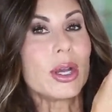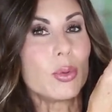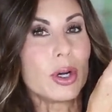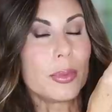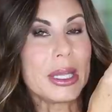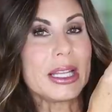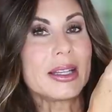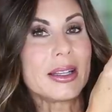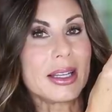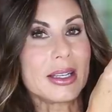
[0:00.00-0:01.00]
It will be
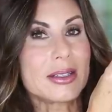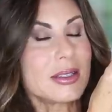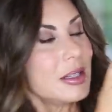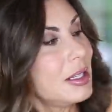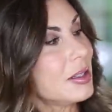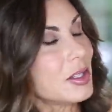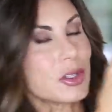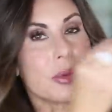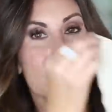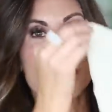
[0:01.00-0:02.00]
linked in the
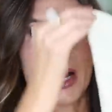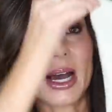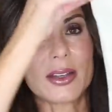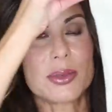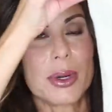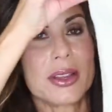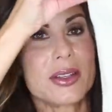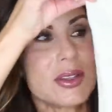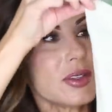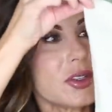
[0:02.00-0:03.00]
description box. But
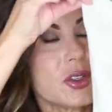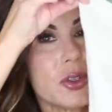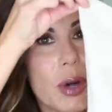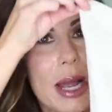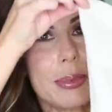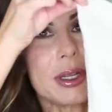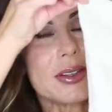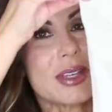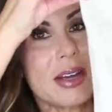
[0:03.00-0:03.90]
this is a strapless.